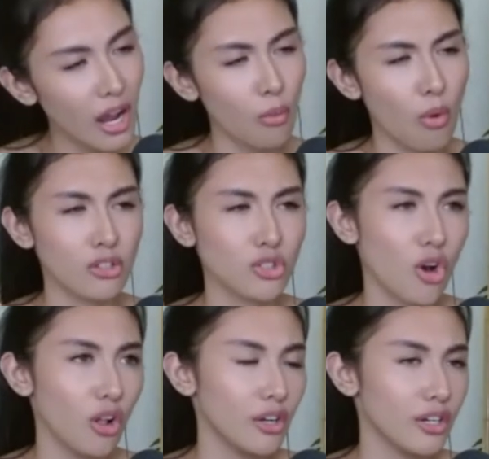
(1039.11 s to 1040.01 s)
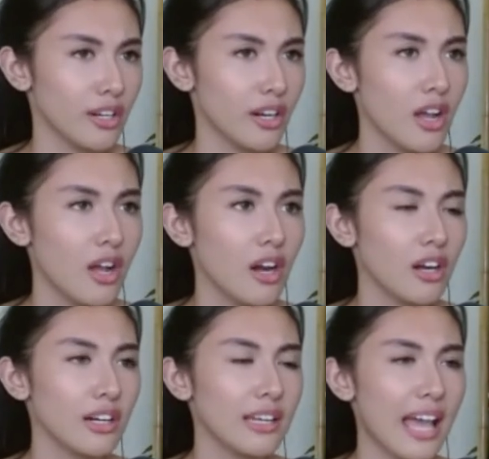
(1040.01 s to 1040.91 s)
I watched all her
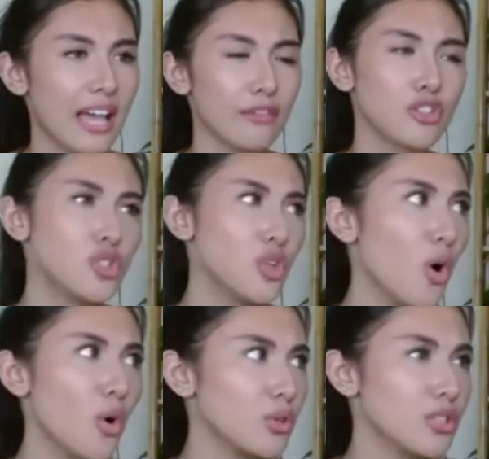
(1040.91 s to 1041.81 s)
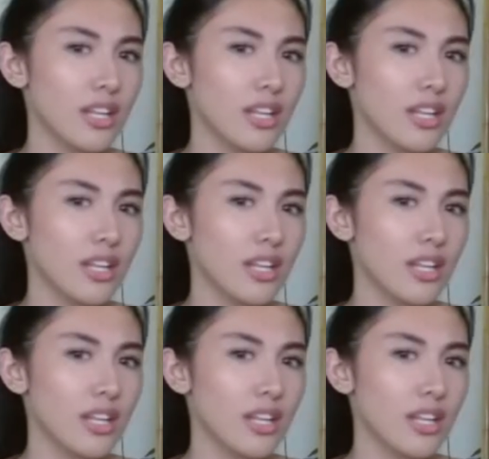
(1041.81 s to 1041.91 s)
live shows